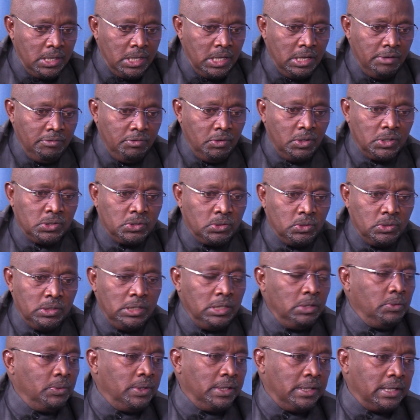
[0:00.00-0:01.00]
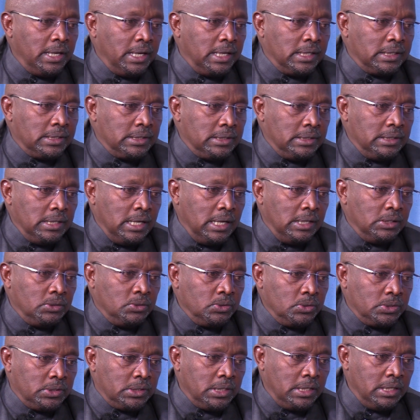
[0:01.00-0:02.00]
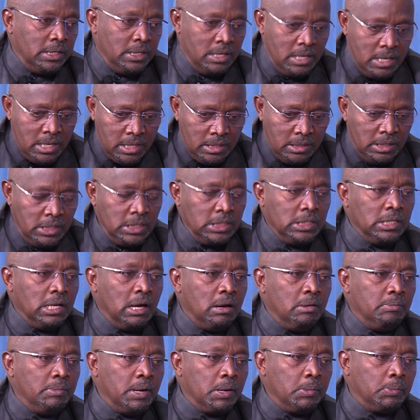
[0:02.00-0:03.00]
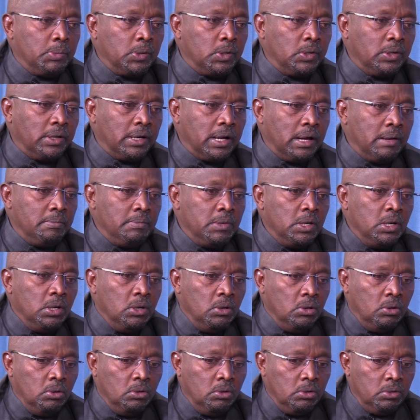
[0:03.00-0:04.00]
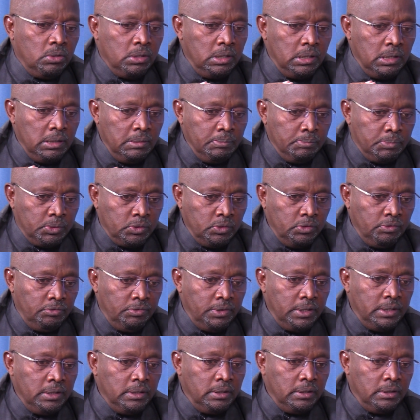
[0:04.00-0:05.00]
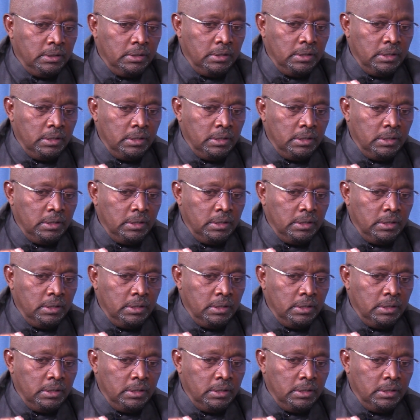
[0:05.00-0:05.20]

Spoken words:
If he was to deal with that and you say, this is now my program on improving